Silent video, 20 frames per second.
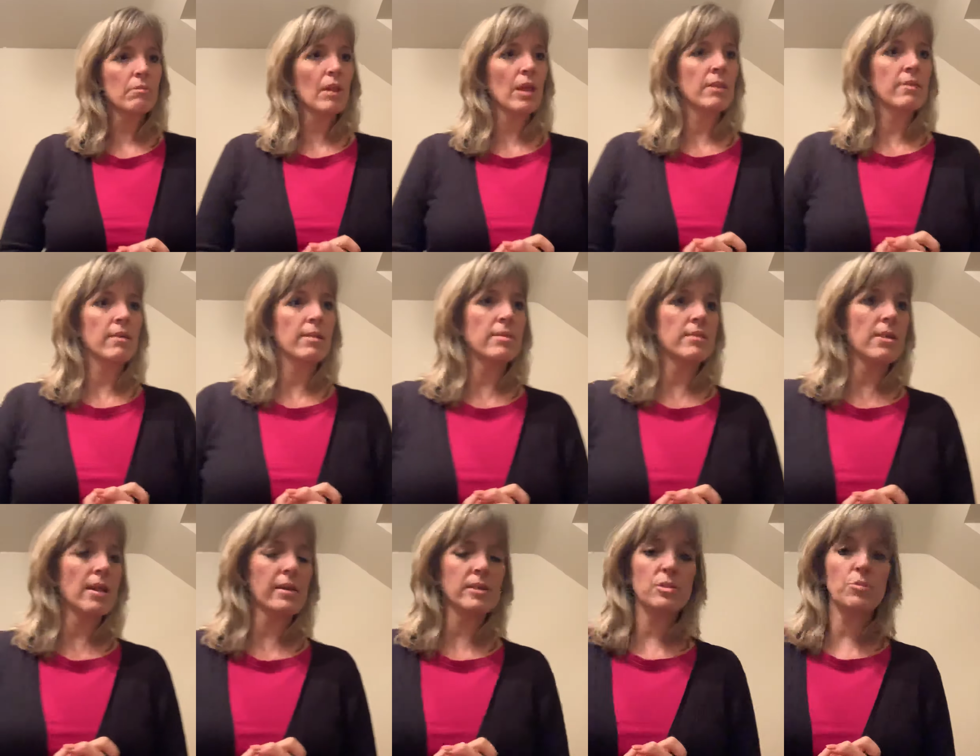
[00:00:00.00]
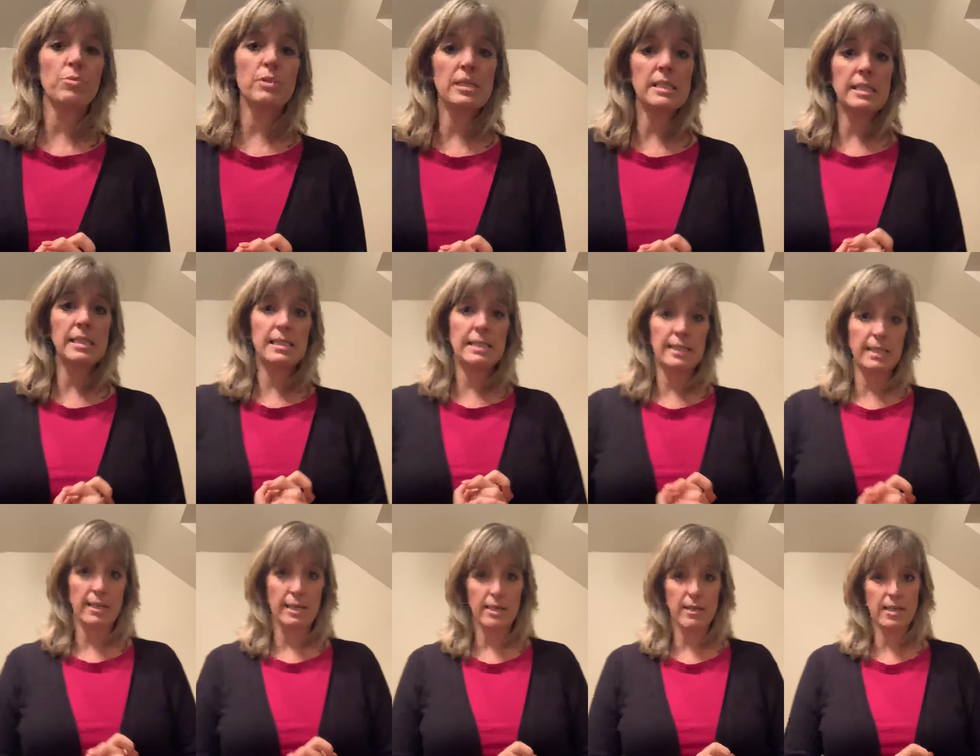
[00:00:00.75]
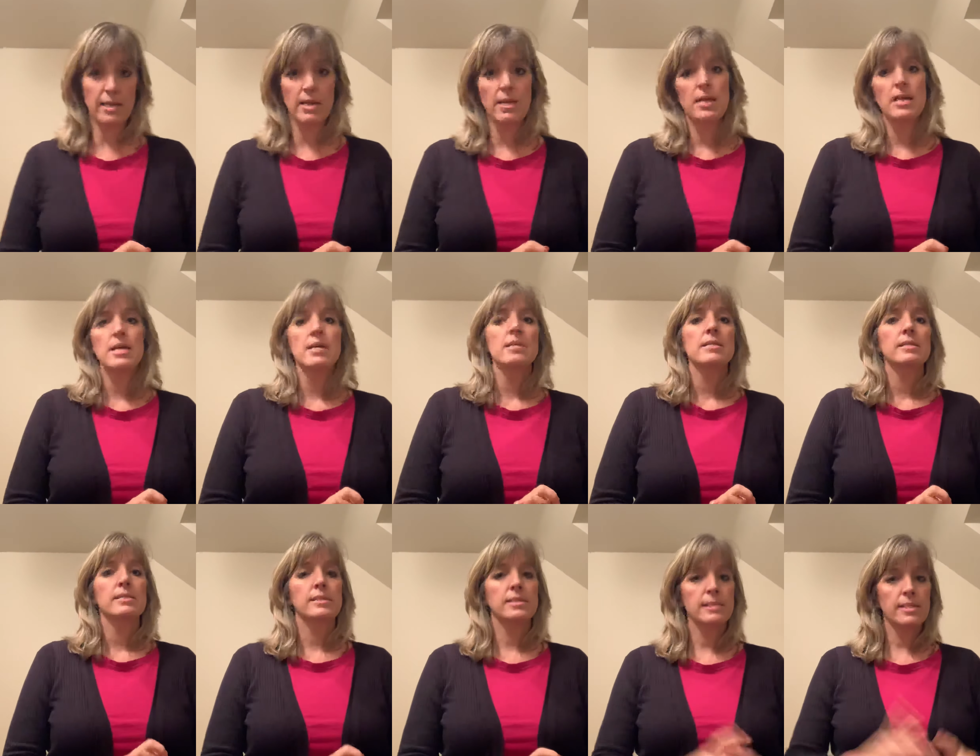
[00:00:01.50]
Then the next one is sick.
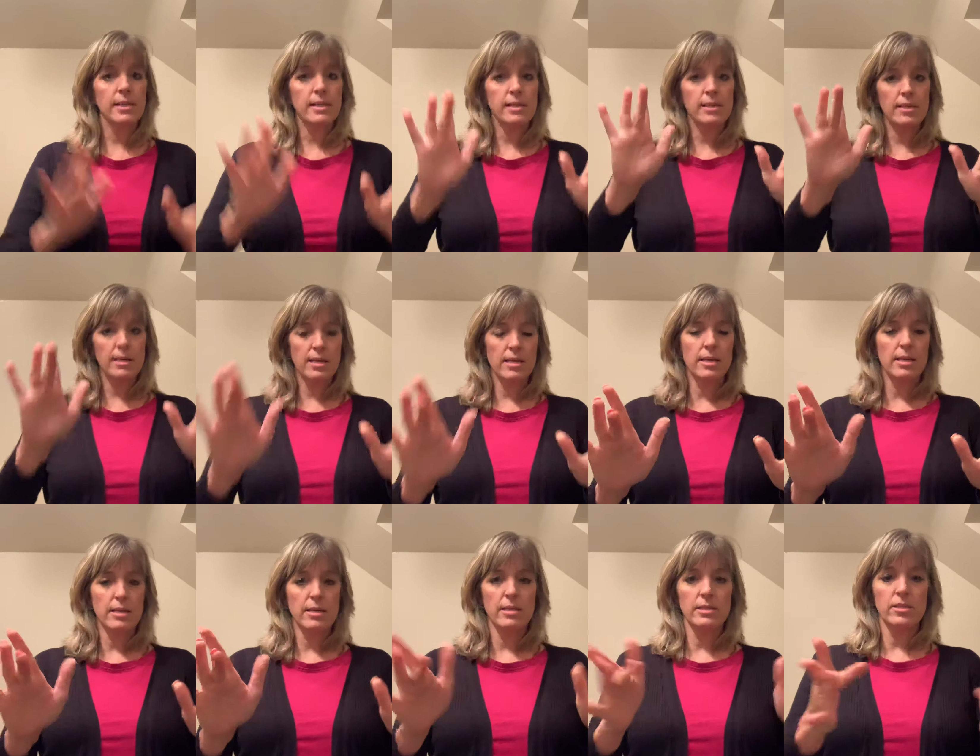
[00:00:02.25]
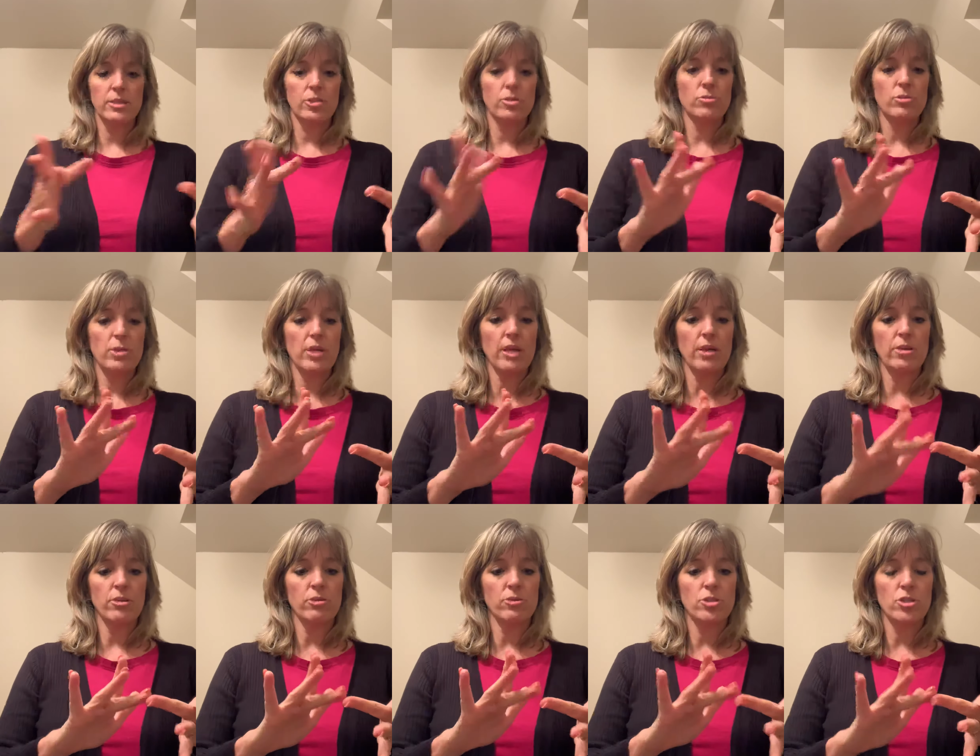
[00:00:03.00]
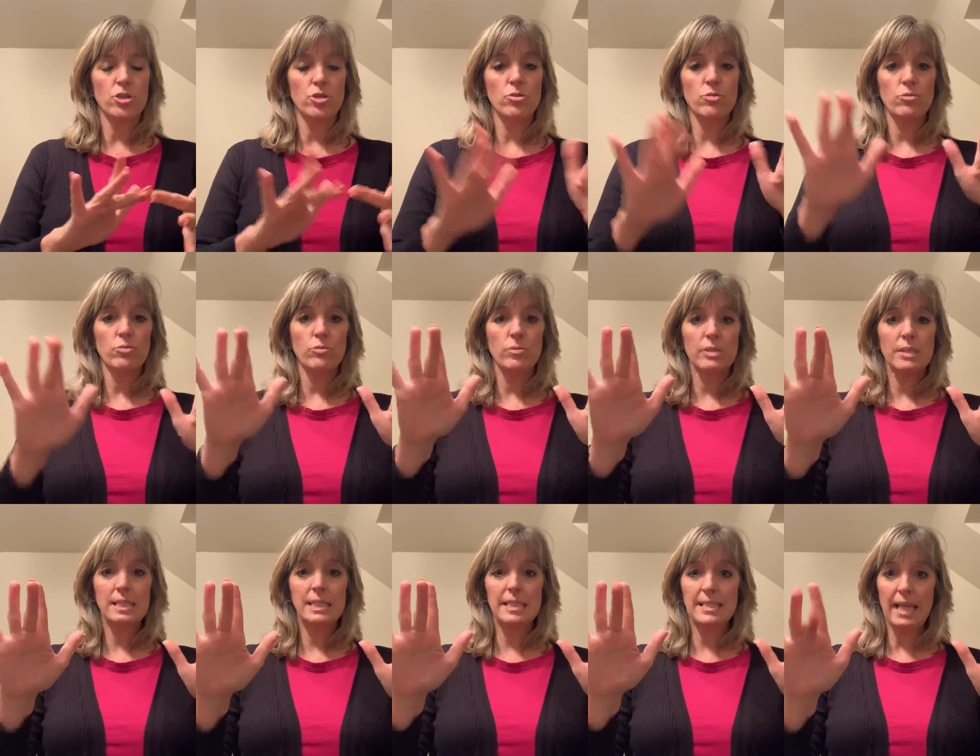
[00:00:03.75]
Sick is you take your two
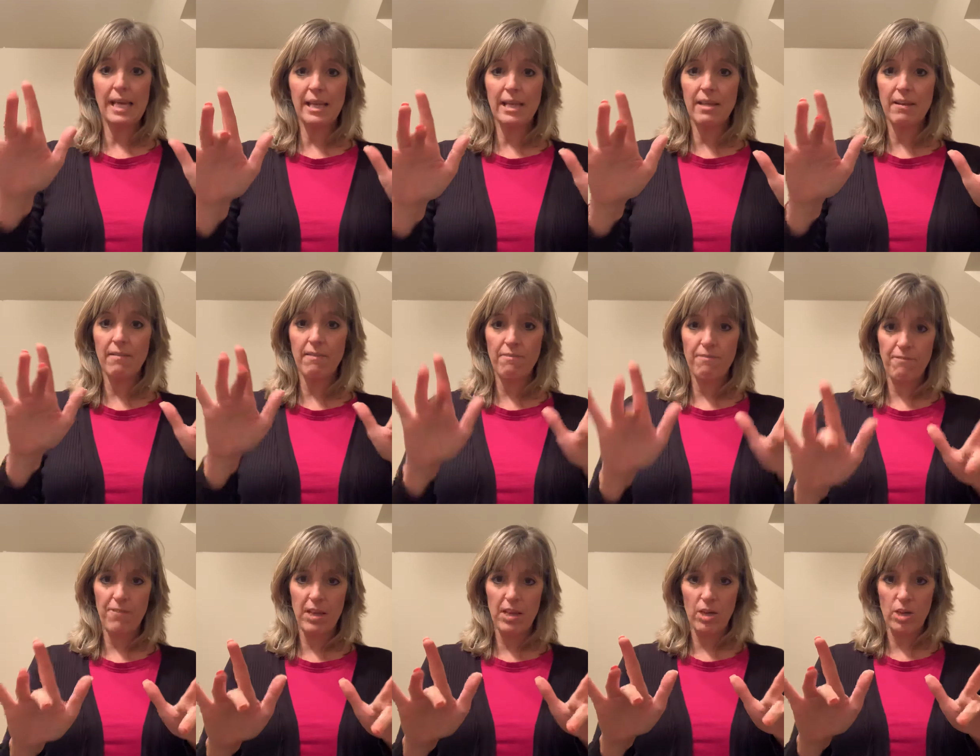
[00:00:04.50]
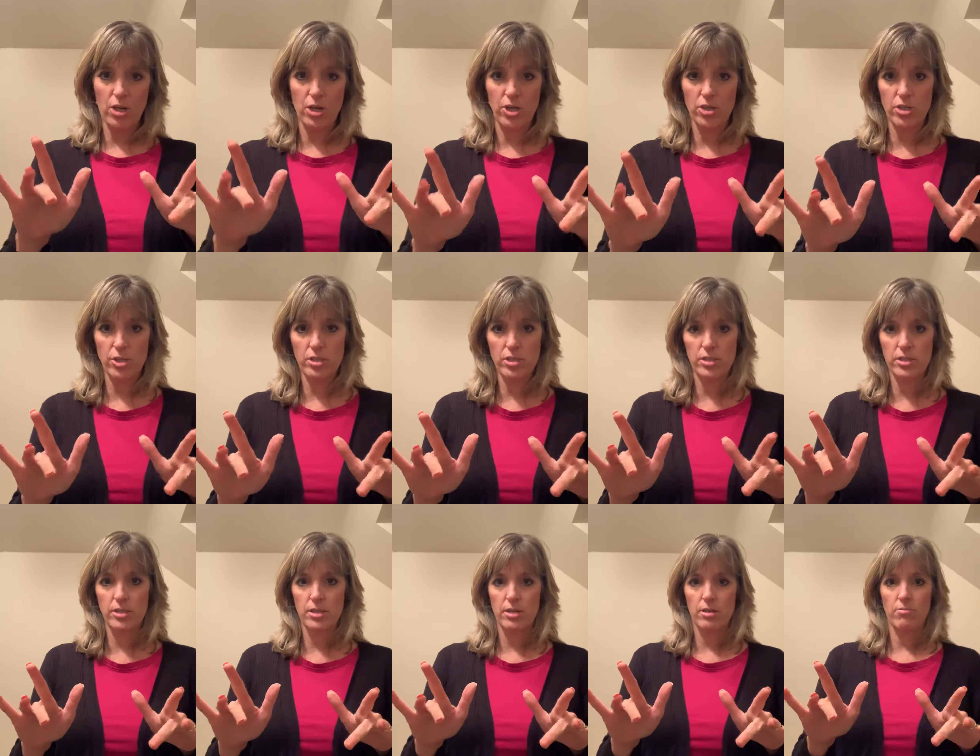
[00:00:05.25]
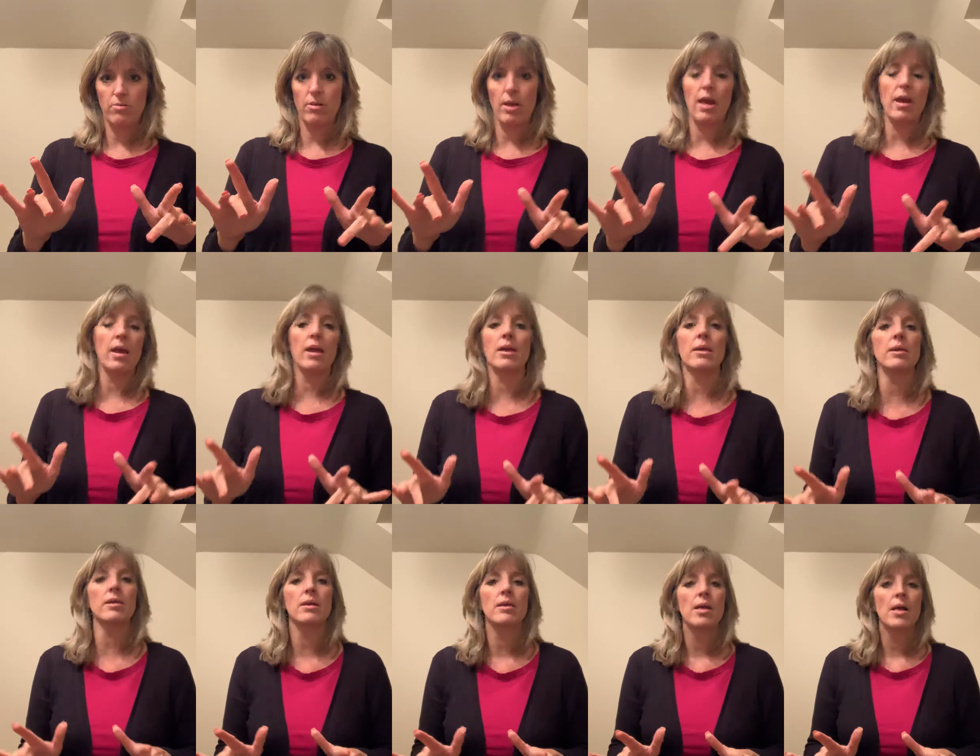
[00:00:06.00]
second fingers,
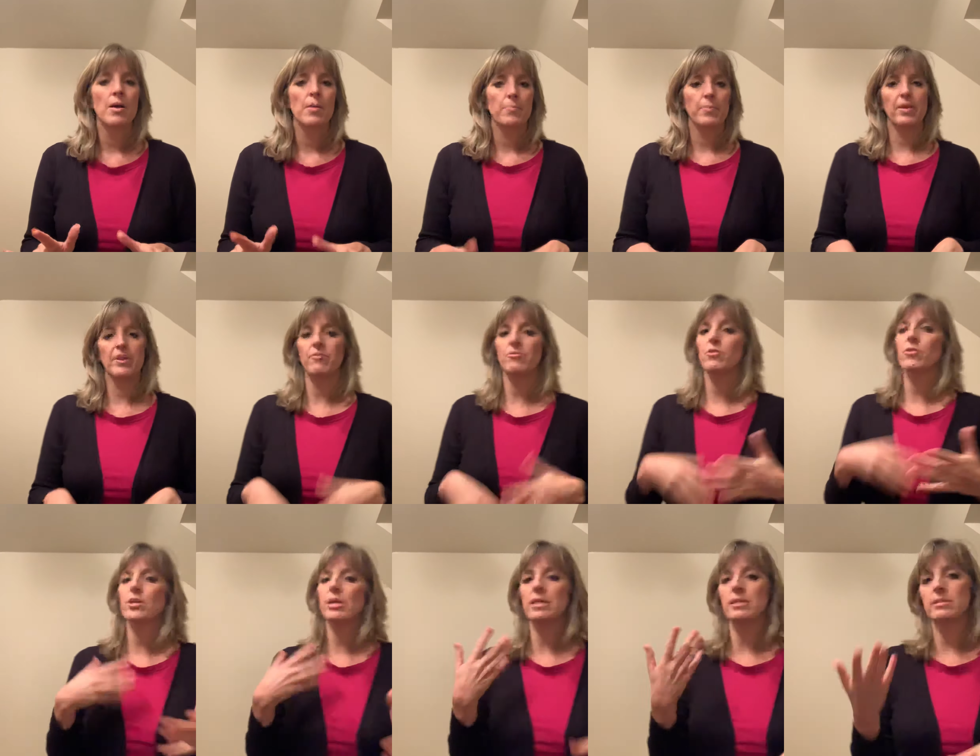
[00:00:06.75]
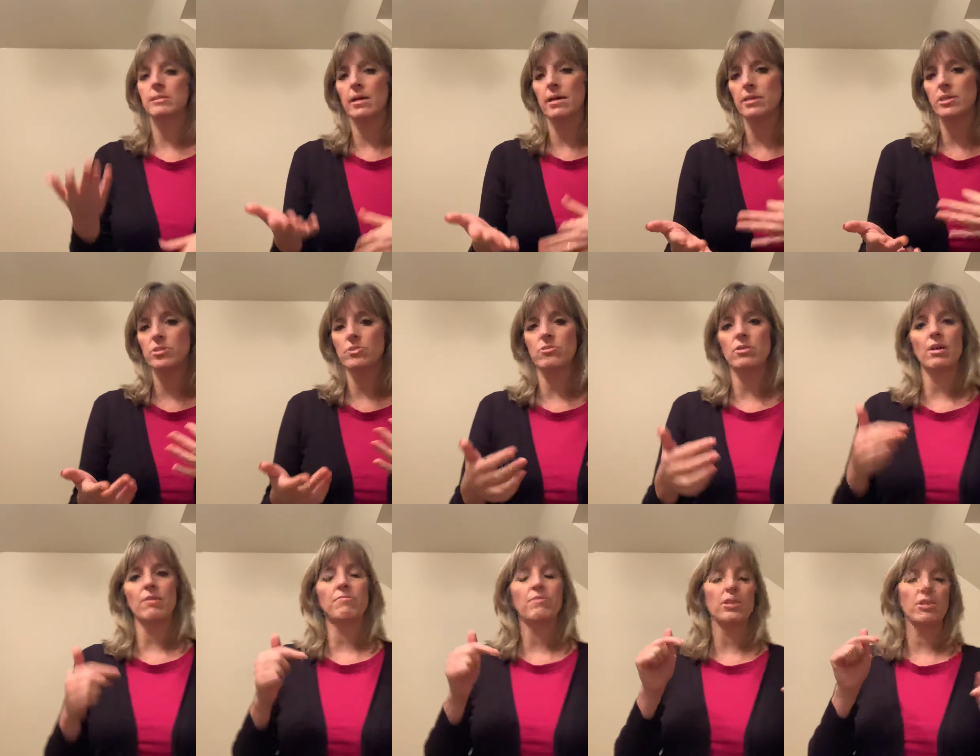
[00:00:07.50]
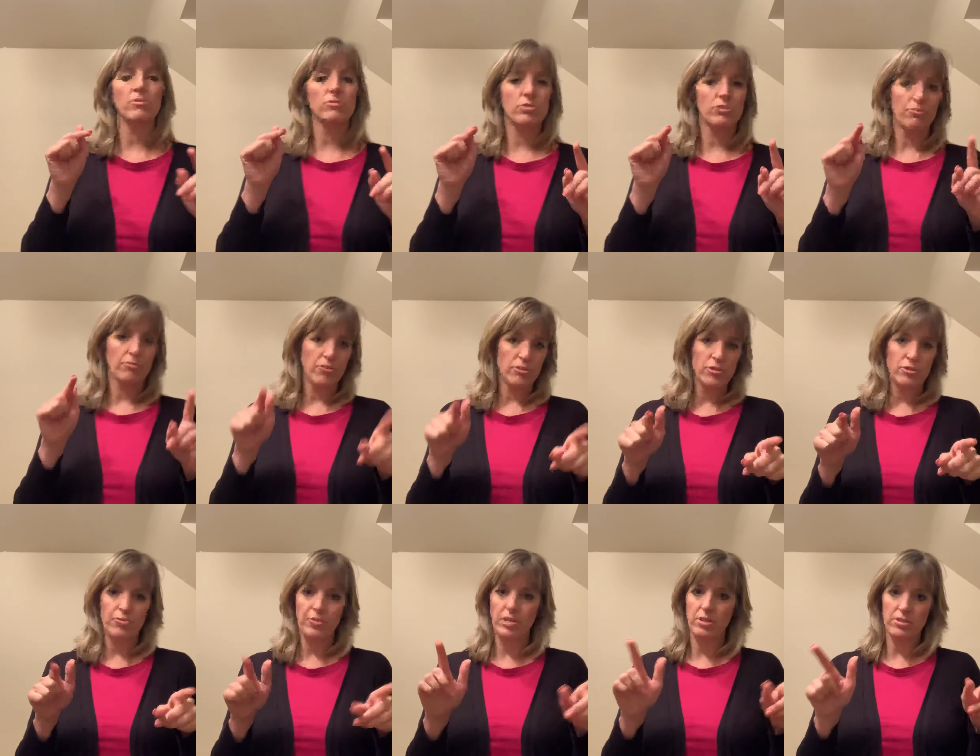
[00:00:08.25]
okay? But if your kids can't do that, if they use the
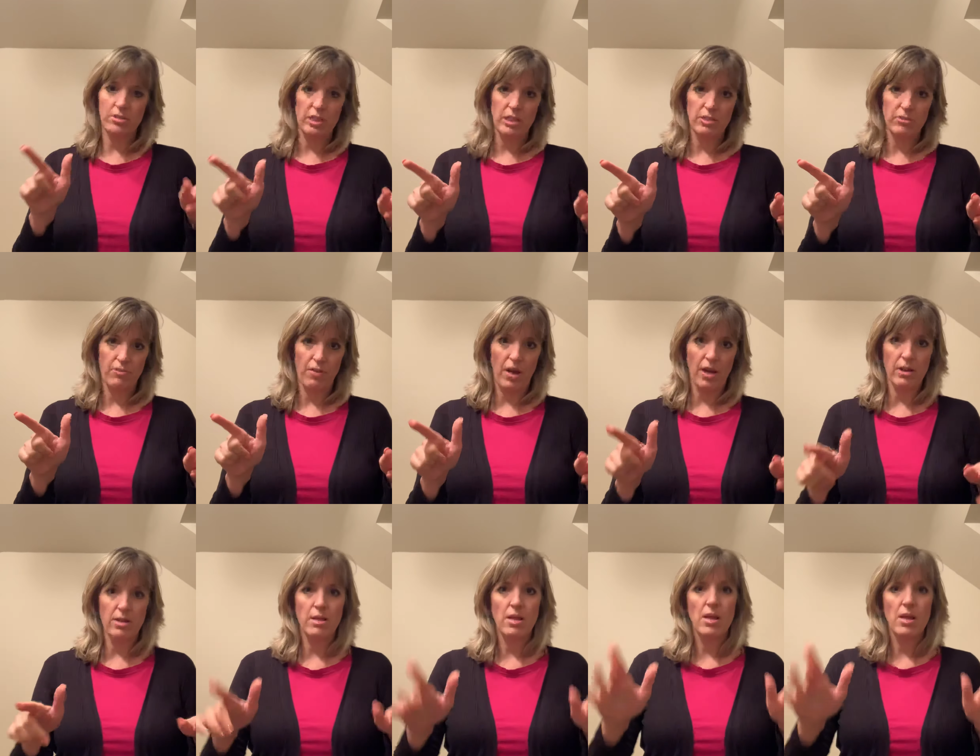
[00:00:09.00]
first fingers, that's fine.